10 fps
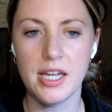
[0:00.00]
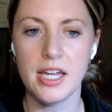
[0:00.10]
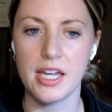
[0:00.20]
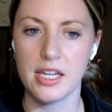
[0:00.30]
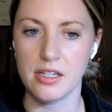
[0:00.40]

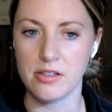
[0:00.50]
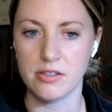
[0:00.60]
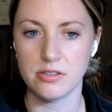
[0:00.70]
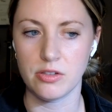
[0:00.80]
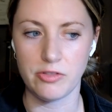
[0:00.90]
And
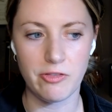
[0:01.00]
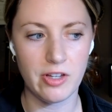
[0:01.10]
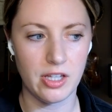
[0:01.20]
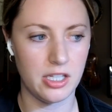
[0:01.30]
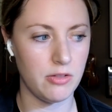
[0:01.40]
so if you
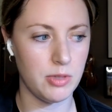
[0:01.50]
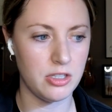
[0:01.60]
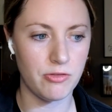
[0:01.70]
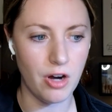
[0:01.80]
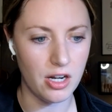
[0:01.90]
feel like you've been
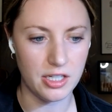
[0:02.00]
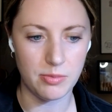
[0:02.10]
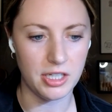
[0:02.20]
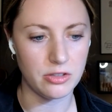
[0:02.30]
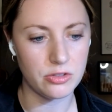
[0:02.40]
defrauded
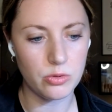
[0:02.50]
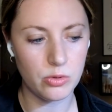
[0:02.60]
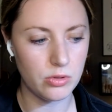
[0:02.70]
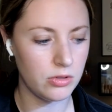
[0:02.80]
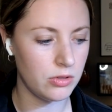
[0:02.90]
by your
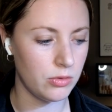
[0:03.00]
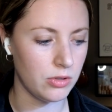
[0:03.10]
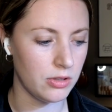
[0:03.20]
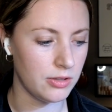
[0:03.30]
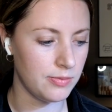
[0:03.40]
school
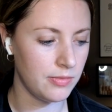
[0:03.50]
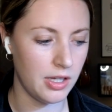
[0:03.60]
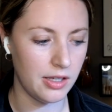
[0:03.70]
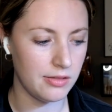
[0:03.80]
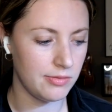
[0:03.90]
or uh,